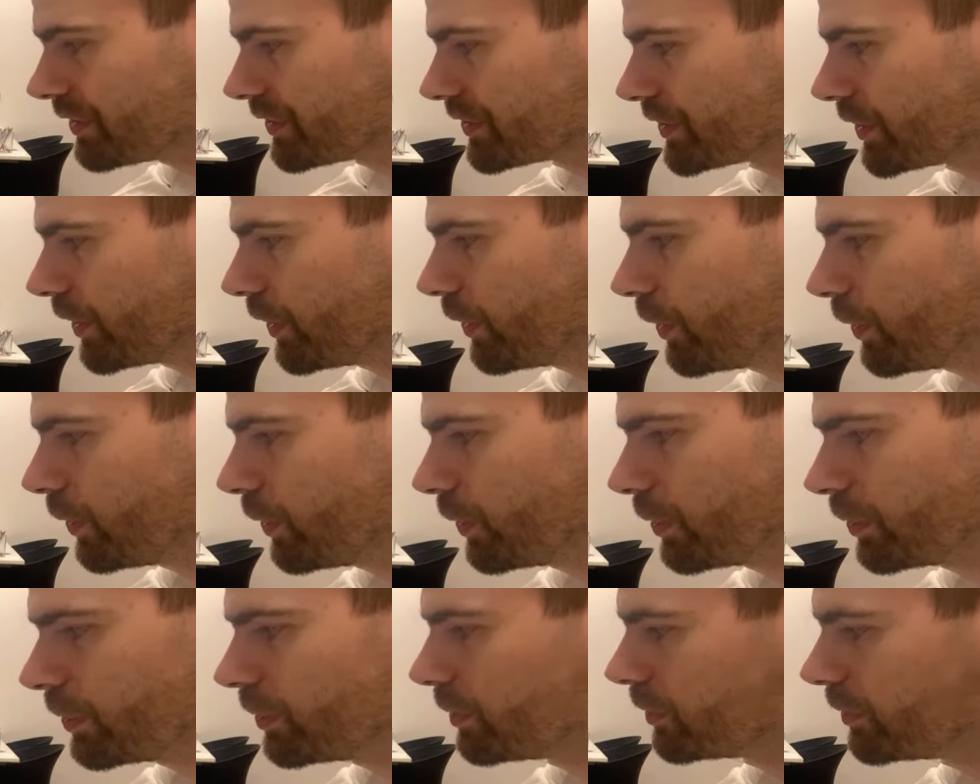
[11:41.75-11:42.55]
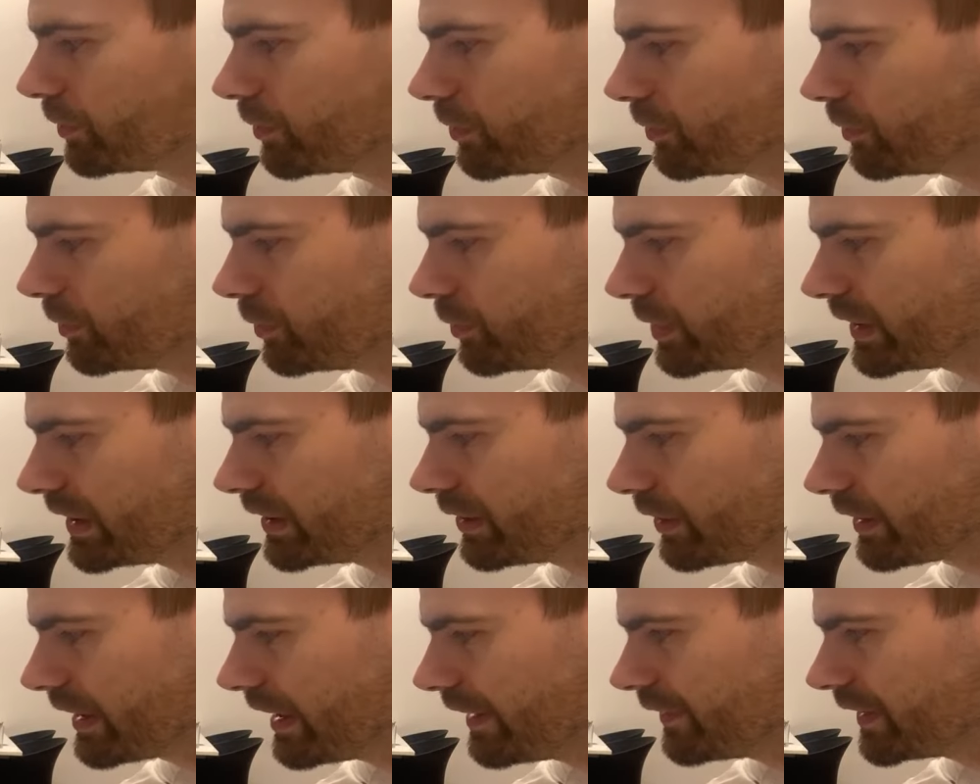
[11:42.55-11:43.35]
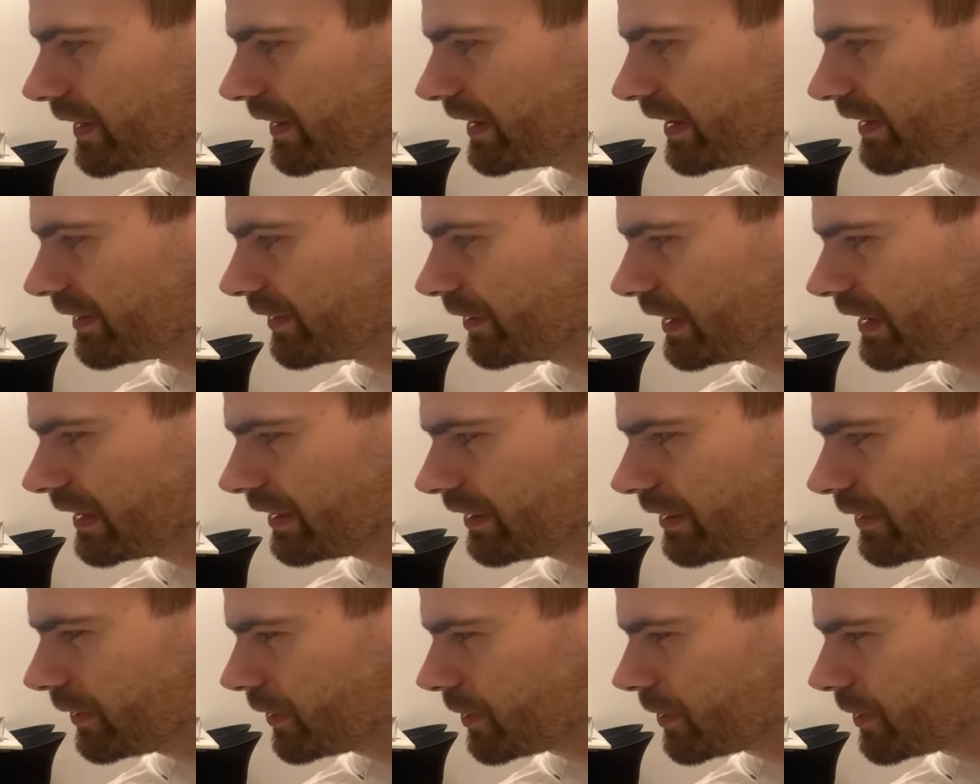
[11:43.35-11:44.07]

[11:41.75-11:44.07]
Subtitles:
So we don't have it activated,